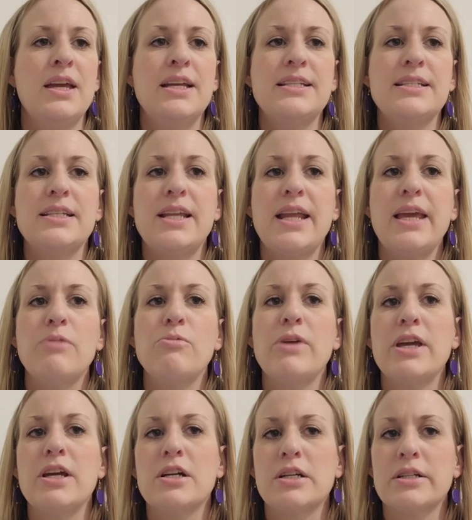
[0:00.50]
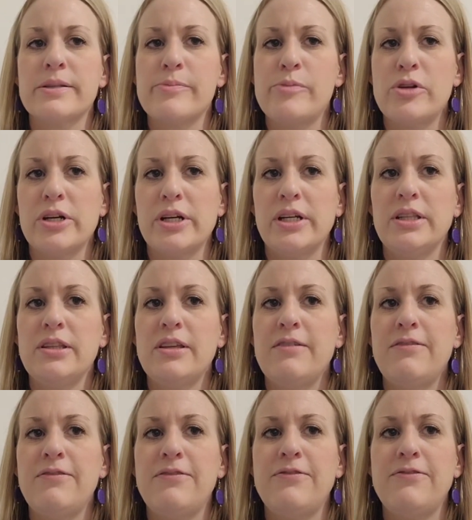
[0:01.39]
Today we are exploring the
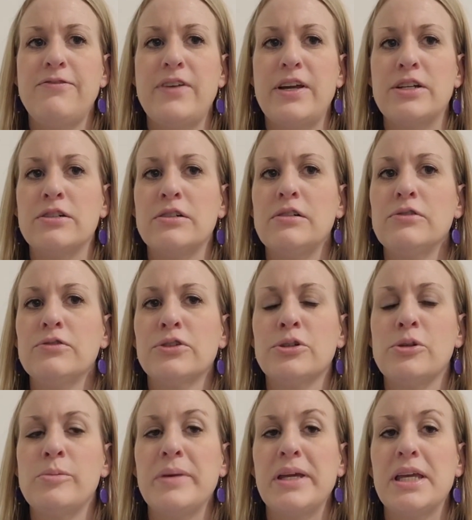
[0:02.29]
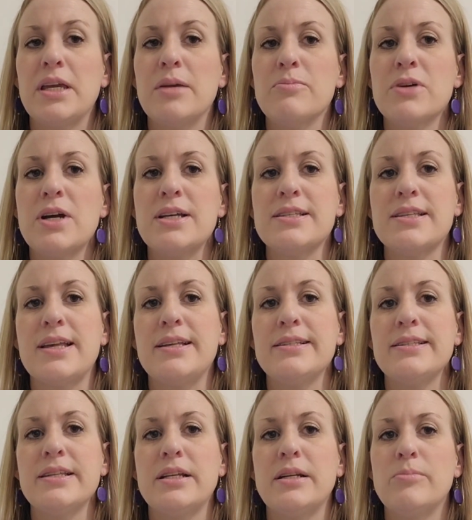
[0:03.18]
federal rulemaking
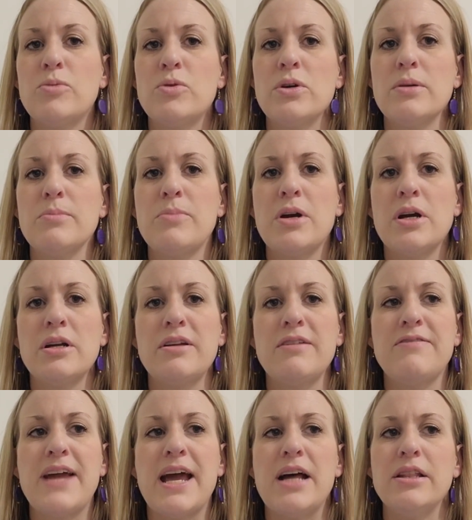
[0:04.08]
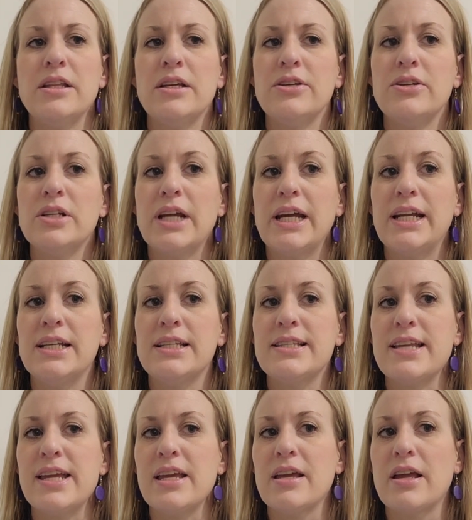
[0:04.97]
process, an important part of how the United
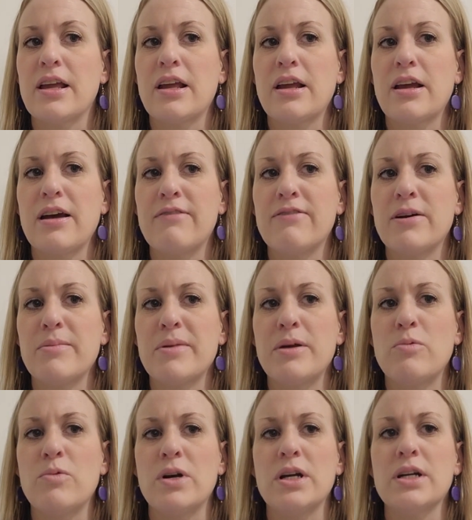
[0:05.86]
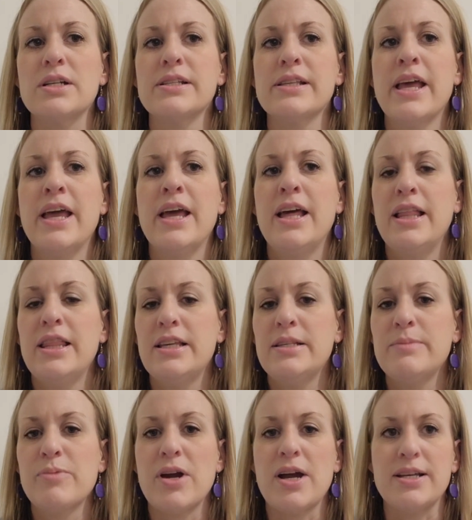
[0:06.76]
States government works. This
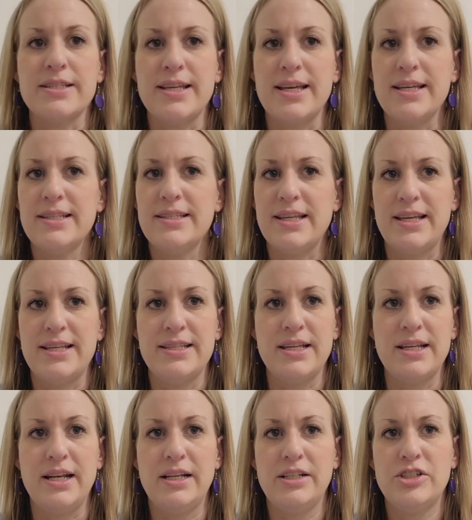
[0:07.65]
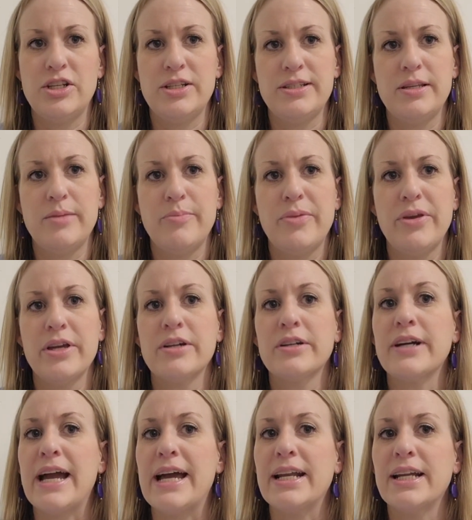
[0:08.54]
process isn't just a
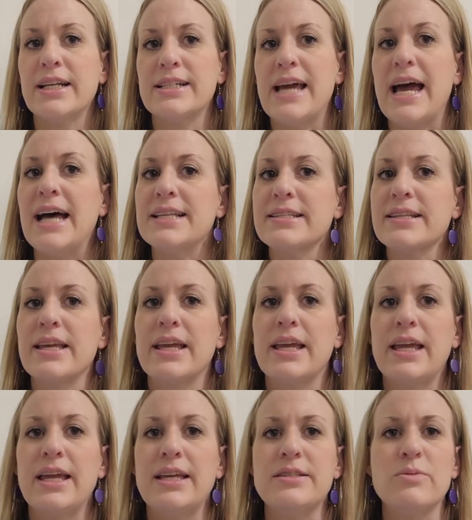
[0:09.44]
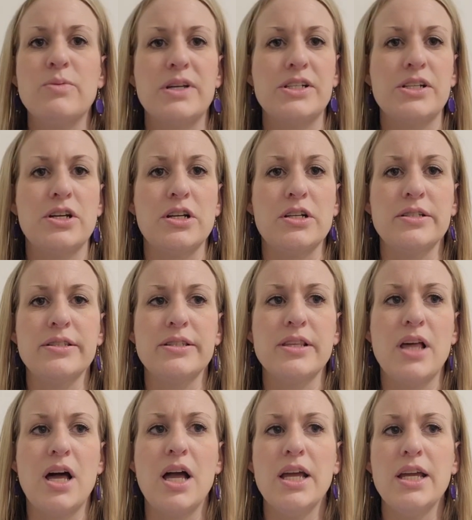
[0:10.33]
bureaucratic task, it's what turns
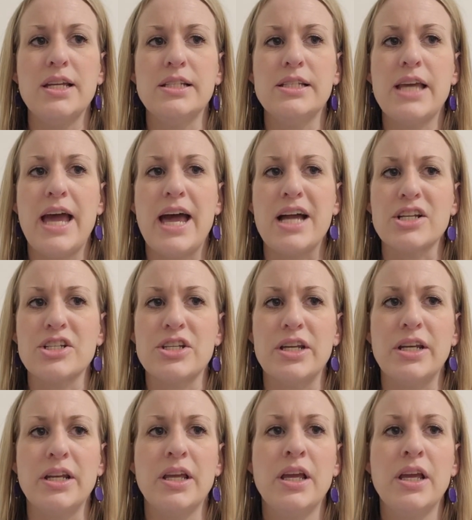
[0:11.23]
law into action.